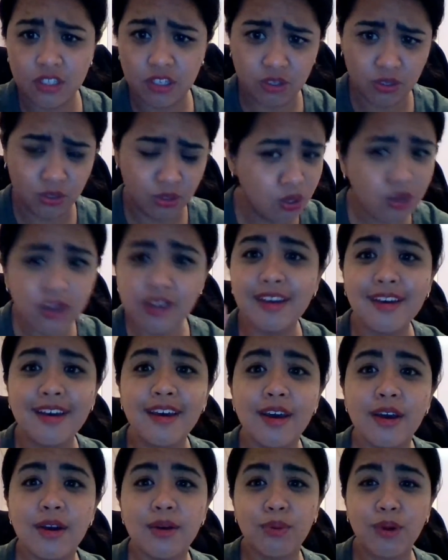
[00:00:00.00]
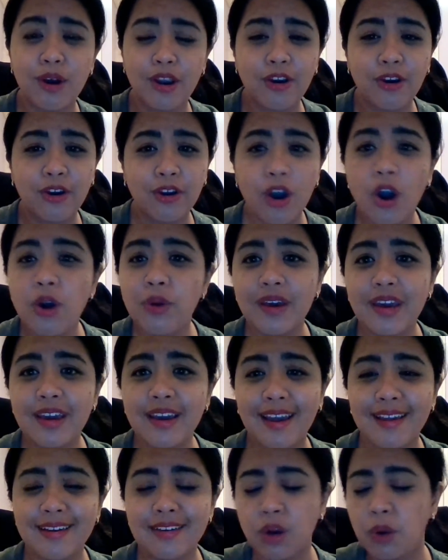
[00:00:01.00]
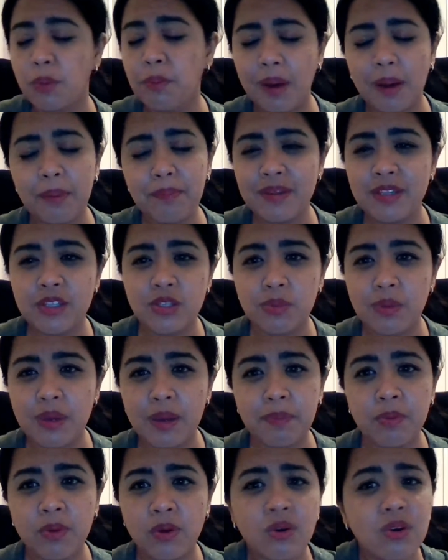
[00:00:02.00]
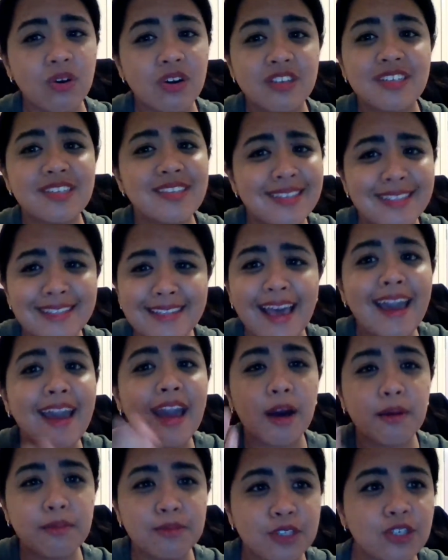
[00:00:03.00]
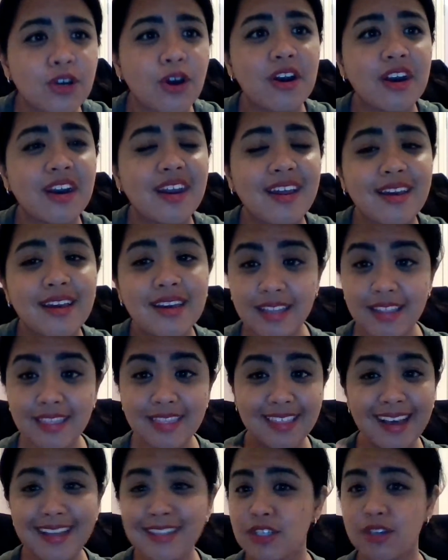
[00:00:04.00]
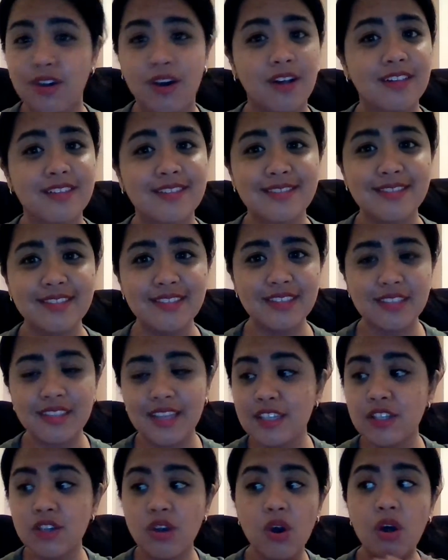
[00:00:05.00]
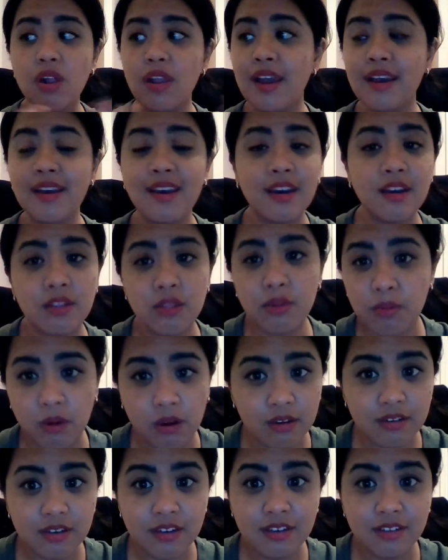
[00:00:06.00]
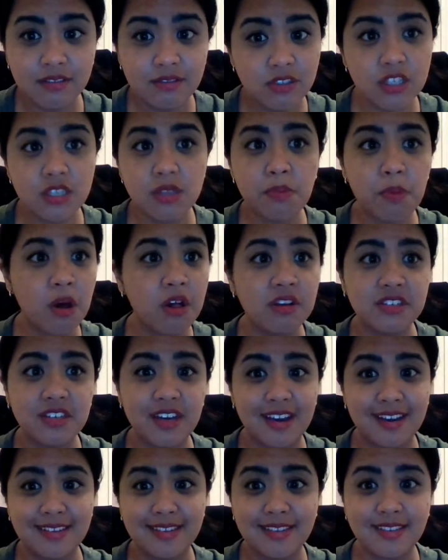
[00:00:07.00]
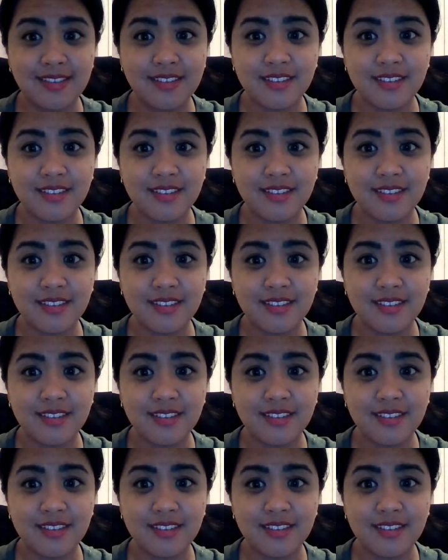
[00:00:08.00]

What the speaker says: to look where you're going and don't bump into people, or just say, "I'm sorry." That's all. That's all I need in the world. Just apologize.